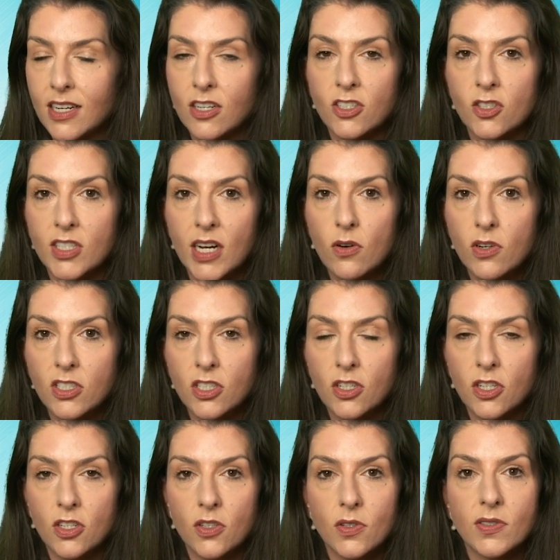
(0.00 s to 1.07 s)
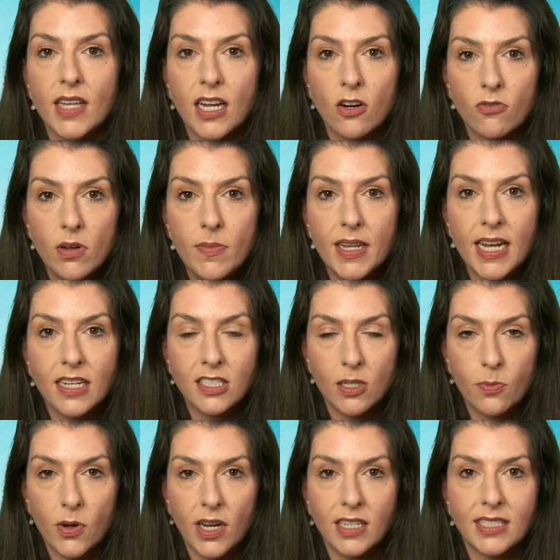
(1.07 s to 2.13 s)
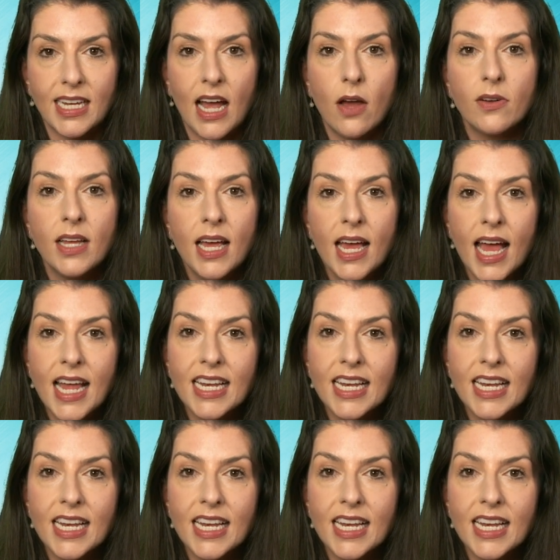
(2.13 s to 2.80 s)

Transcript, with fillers: there are steroids you could use like Arimidex to bring it down